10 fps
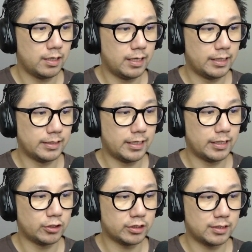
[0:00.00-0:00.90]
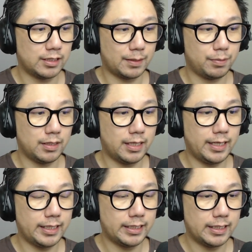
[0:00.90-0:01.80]
And then just click
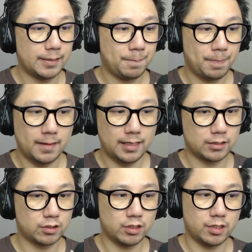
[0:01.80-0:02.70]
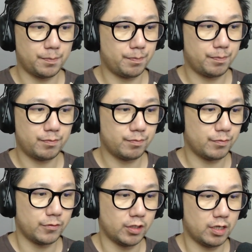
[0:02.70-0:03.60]
play and it's going to,
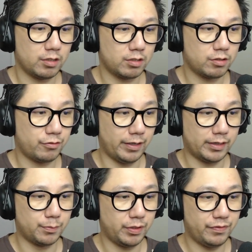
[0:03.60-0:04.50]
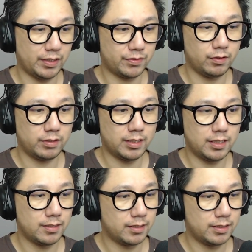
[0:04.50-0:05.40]
you know, create the prefix
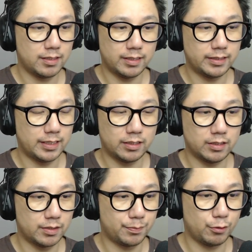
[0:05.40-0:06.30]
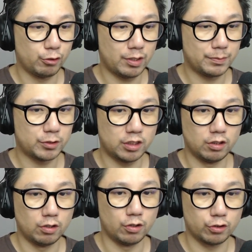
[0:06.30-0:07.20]
folder and then the program's going to
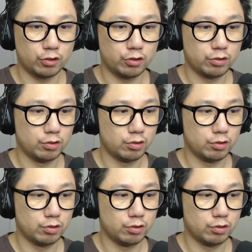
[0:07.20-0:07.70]
launch.